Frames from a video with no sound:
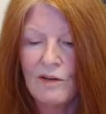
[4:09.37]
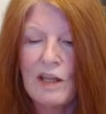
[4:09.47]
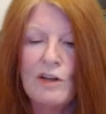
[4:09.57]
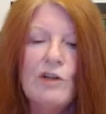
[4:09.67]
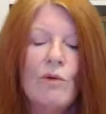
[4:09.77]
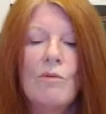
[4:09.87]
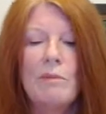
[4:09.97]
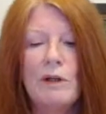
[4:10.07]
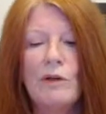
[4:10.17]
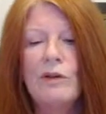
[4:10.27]
That you will
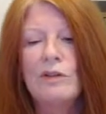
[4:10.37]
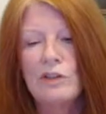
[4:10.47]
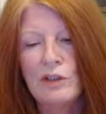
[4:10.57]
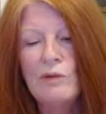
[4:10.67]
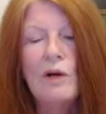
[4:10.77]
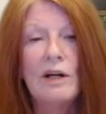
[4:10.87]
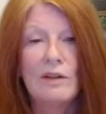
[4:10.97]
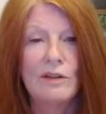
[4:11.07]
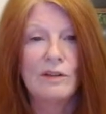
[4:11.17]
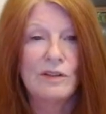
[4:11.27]
mirror to
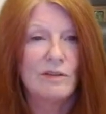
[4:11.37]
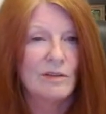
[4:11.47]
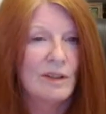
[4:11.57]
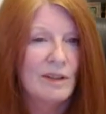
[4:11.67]
others.